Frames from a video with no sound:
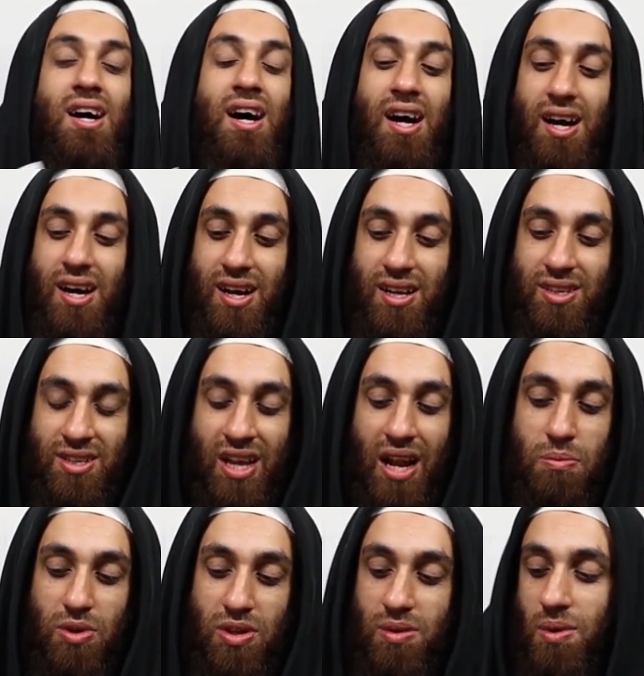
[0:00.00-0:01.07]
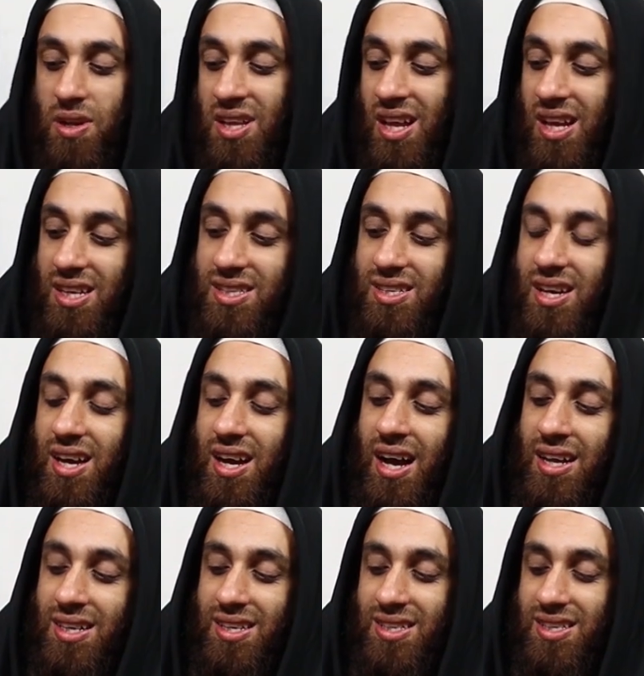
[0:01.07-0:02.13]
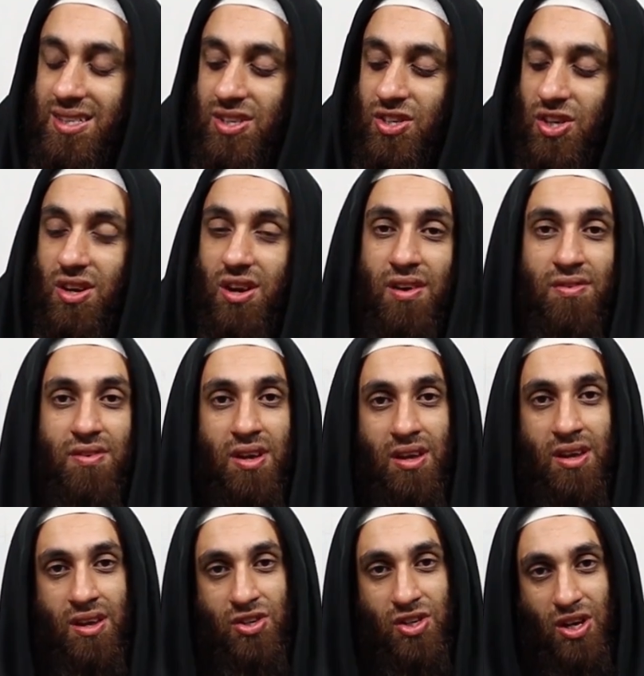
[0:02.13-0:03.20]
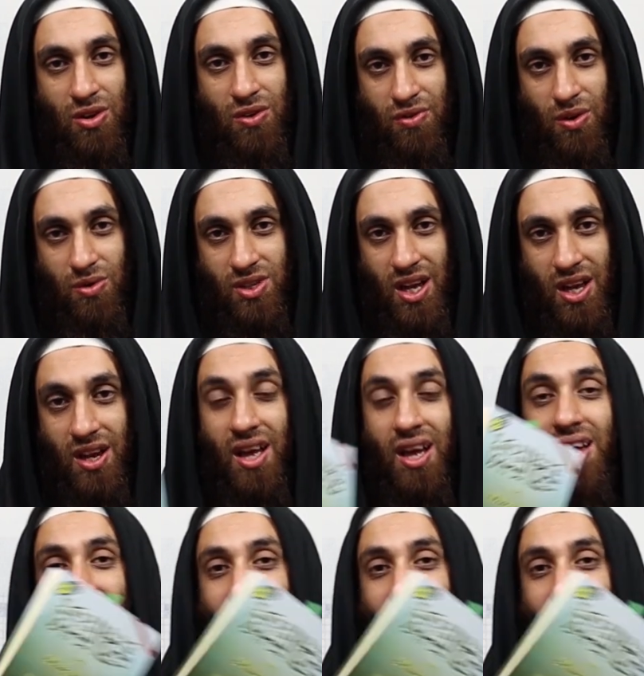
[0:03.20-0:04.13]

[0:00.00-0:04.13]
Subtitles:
the Talmud of the Madkalis, and this is the Sharh of Sheikh al-Fawzan.